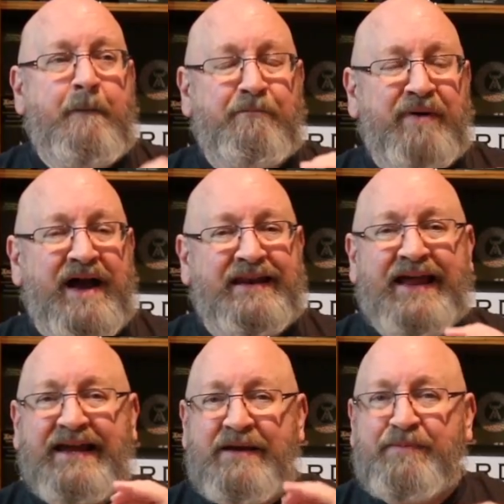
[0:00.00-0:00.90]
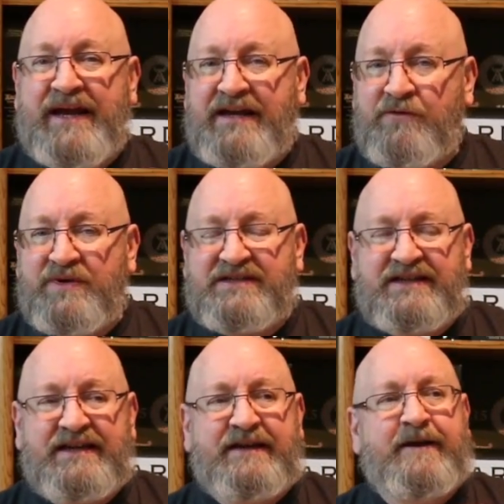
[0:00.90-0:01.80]
but like a peated
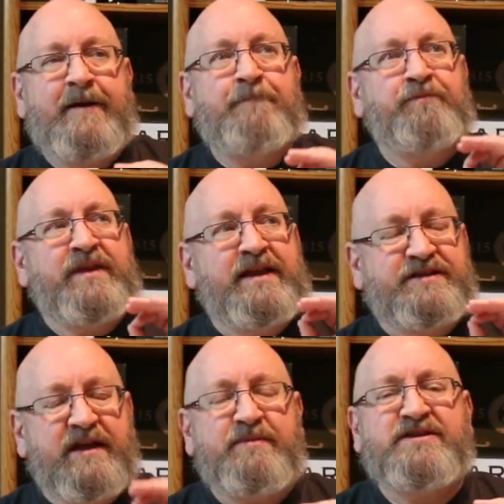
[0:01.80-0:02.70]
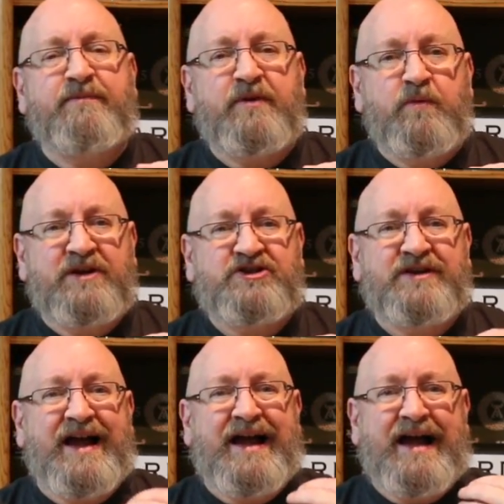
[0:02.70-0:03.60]
whiskey, it's going to be something
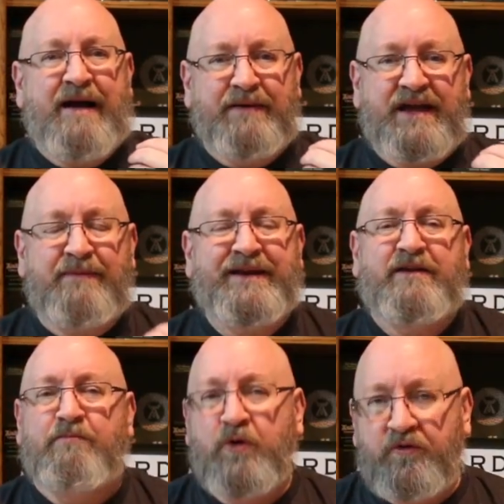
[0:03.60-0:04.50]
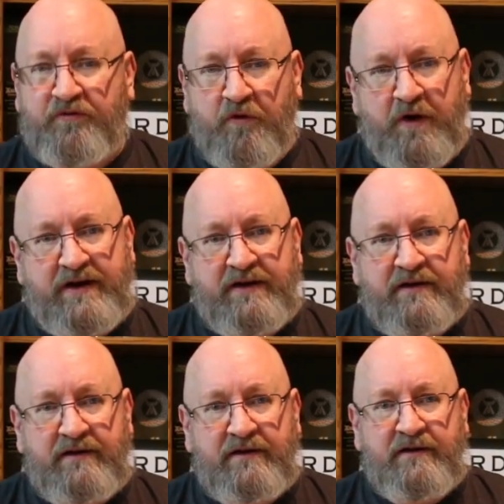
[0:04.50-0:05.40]
which I've got to be in the mood for it,
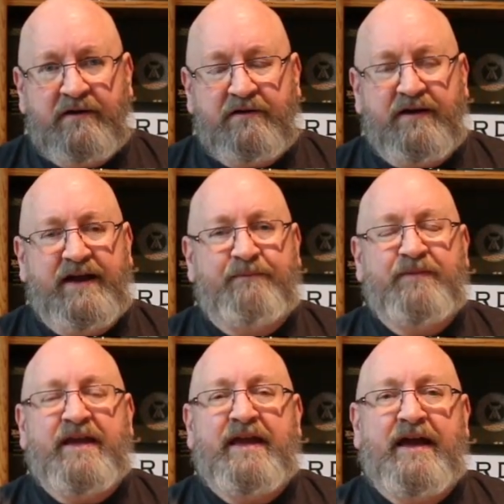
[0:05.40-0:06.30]
right?